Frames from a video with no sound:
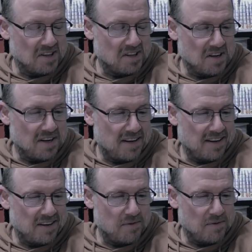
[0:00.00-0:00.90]

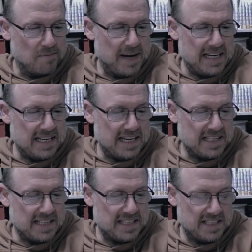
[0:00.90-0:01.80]
uh, melee
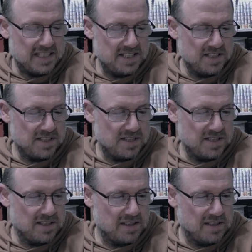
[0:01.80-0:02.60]
distance